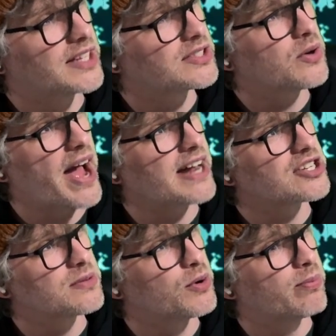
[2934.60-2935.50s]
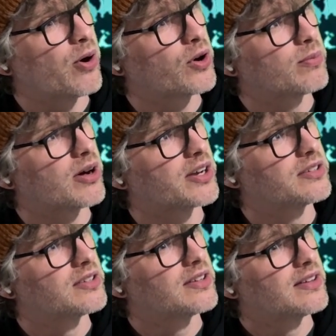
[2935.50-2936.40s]
let's go hatch some more
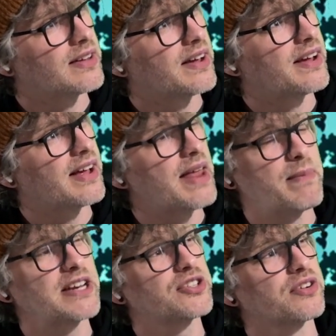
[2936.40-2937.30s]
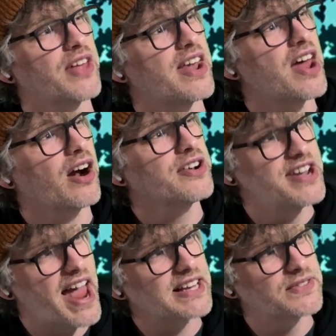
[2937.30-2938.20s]
Pokemon and make sure that in our
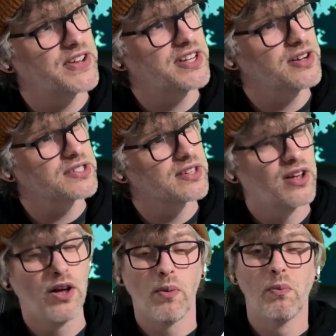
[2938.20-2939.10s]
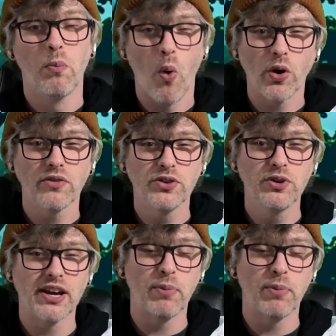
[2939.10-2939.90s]
next videos, more of you